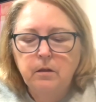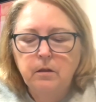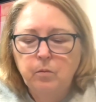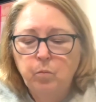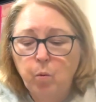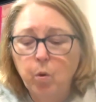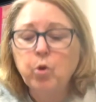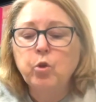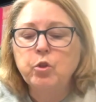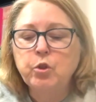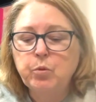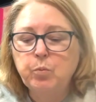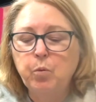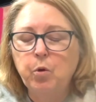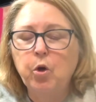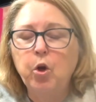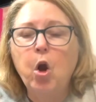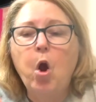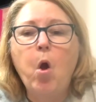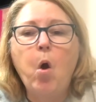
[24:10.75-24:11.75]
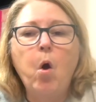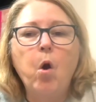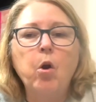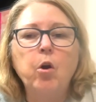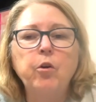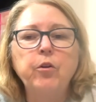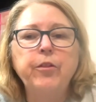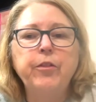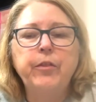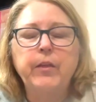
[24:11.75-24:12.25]
words were
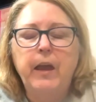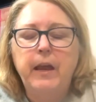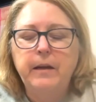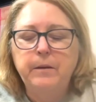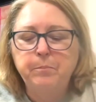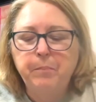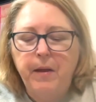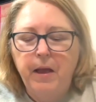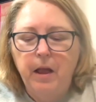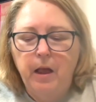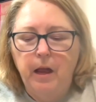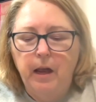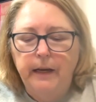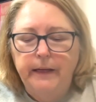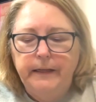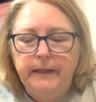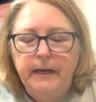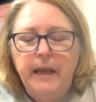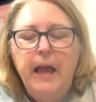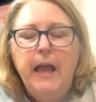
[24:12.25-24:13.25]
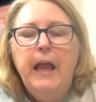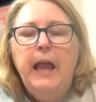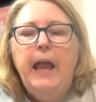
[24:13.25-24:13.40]
hearth and pine,